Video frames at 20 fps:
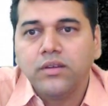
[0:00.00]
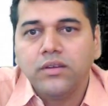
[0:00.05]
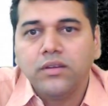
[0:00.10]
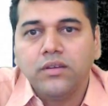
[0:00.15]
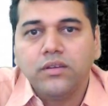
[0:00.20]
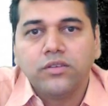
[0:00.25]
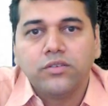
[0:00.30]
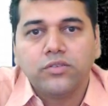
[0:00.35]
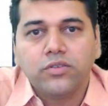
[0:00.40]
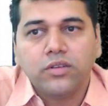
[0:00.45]

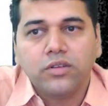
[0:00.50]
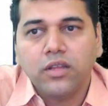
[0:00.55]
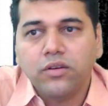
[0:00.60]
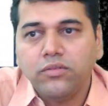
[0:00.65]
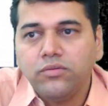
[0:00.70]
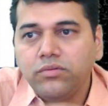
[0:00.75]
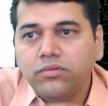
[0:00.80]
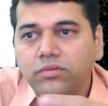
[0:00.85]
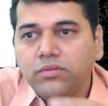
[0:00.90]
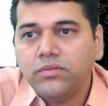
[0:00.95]
So
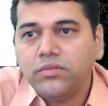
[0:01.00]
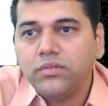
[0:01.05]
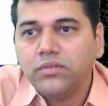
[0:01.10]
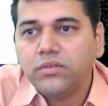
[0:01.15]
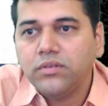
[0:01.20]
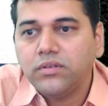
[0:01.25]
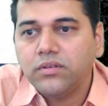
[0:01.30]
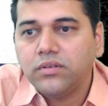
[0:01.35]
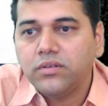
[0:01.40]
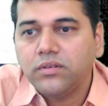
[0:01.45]
now
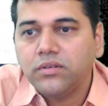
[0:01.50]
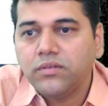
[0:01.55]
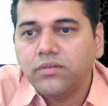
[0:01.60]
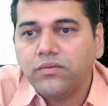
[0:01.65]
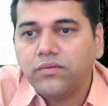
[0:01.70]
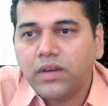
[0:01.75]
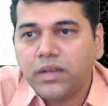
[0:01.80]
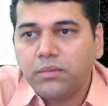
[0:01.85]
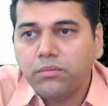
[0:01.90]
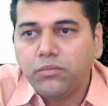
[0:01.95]

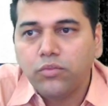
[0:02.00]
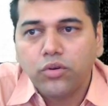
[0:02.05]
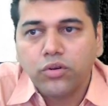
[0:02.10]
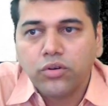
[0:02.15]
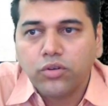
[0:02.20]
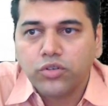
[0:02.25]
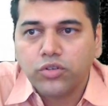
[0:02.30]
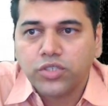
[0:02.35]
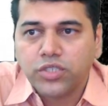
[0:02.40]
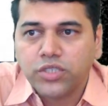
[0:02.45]
one more
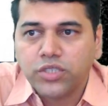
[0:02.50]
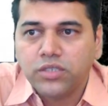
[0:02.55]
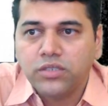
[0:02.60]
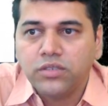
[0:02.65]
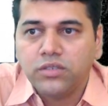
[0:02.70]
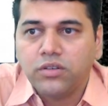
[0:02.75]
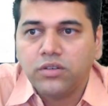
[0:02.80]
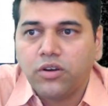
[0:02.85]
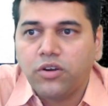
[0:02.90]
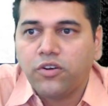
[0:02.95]

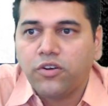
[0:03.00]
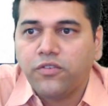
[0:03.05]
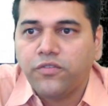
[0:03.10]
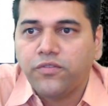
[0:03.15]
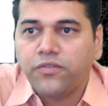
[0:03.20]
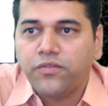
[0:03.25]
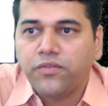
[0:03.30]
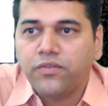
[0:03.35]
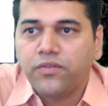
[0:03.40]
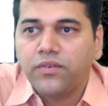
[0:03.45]
question of
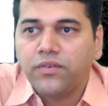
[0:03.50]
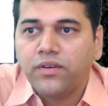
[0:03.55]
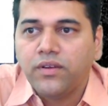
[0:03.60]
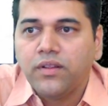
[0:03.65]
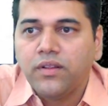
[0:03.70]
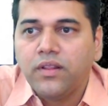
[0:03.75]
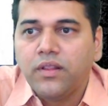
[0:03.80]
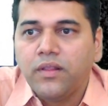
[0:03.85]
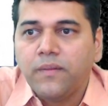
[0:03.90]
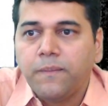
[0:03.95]

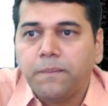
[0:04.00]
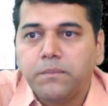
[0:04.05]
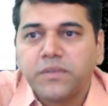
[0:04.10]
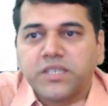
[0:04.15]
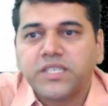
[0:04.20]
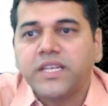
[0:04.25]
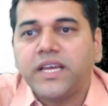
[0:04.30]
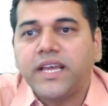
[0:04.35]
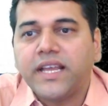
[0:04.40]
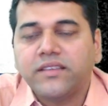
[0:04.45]

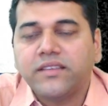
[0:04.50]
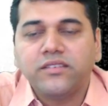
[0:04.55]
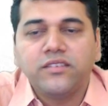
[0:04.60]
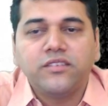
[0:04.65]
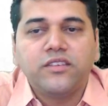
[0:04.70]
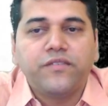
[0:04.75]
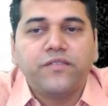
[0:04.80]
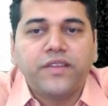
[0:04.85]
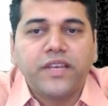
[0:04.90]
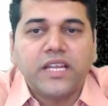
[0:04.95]
Mr. X is
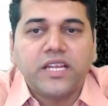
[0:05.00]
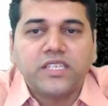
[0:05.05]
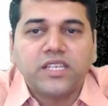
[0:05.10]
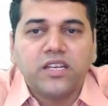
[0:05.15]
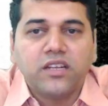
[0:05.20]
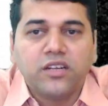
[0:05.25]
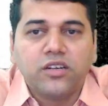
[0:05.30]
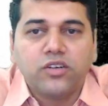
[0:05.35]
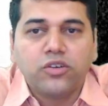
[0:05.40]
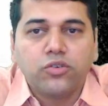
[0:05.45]
the financial
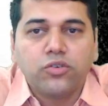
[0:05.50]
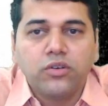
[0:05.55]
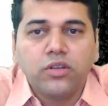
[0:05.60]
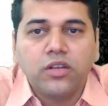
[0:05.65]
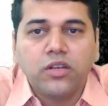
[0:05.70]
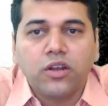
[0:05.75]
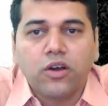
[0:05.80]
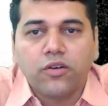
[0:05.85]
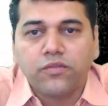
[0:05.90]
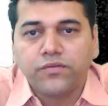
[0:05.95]

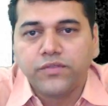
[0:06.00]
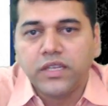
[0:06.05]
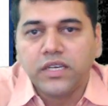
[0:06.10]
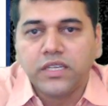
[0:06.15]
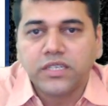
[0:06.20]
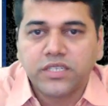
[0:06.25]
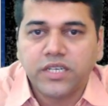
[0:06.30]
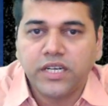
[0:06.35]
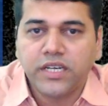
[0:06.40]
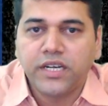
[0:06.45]
controller of the
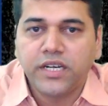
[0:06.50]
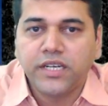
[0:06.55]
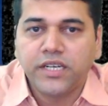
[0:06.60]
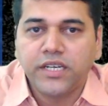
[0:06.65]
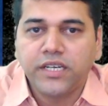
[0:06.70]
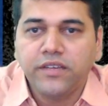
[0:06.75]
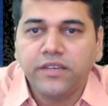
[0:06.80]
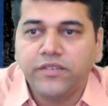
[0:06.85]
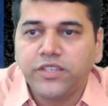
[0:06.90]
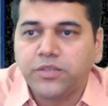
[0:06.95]
listed
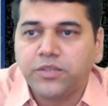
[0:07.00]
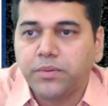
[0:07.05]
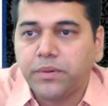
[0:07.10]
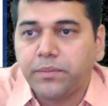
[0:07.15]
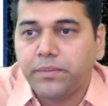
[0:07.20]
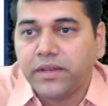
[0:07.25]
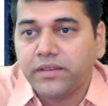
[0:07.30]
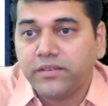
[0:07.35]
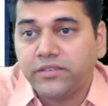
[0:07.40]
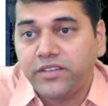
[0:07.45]
entity which
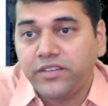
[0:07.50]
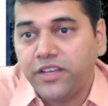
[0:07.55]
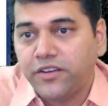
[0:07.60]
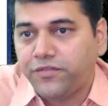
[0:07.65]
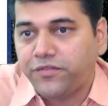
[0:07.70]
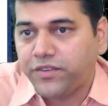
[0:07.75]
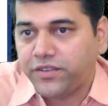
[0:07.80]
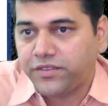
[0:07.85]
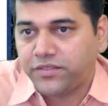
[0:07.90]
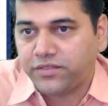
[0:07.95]
prepares
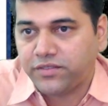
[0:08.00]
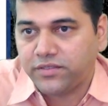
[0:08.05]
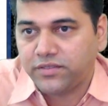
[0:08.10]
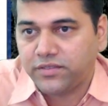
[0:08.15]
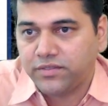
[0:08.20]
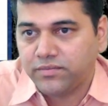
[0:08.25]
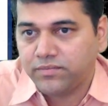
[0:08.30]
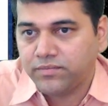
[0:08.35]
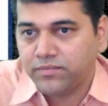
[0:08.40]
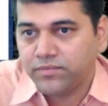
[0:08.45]
CFS.
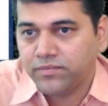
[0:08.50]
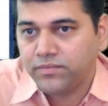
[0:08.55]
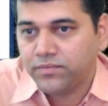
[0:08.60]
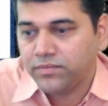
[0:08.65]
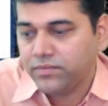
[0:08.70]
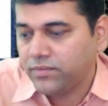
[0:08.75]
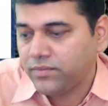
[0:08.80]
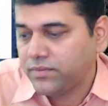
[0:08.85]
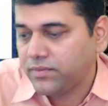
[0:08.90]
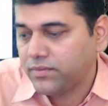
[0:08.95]

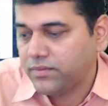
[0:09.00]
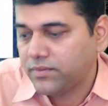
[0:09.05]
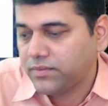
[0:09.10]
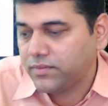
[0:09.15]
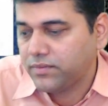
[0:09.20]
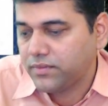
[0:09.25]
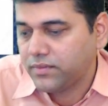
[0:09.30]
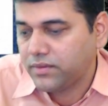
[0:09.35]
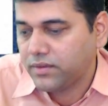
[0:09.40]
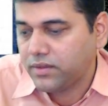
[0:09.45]

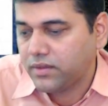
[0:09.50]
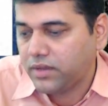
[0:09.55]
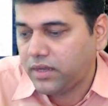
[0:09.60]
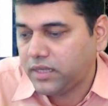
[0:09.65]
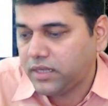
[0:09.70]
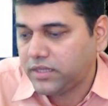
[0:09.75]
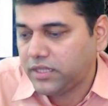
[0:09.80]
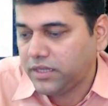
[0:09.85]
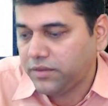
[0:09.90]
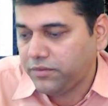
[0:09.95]
I
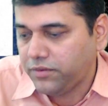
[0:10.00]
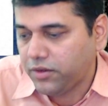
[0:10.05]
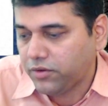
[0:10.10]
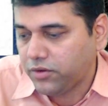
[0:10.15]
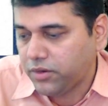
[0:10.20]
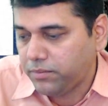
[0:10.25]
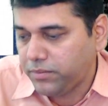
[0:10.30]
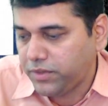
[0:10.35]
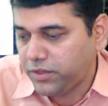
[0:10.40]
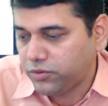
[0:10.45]
think we have
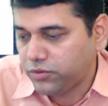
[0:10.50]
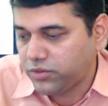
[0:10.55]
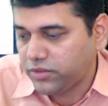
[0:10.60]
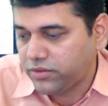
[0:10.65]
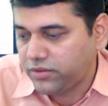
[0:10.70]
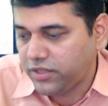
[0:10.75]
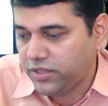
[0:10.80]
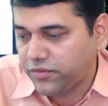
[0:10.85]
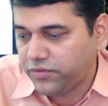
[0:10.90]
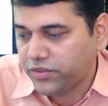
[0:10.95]
come into the
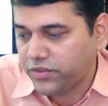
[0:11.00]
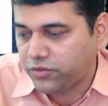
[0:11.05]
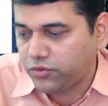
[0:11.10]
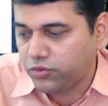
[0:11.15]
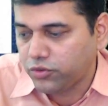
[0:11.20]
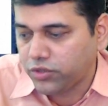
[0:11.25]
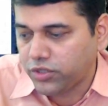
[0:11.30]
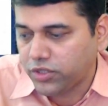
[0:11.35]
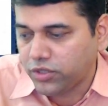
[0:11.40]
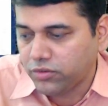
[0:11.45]
CFS
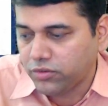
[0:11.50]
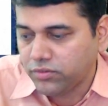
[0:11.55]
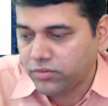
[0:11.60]
zone now.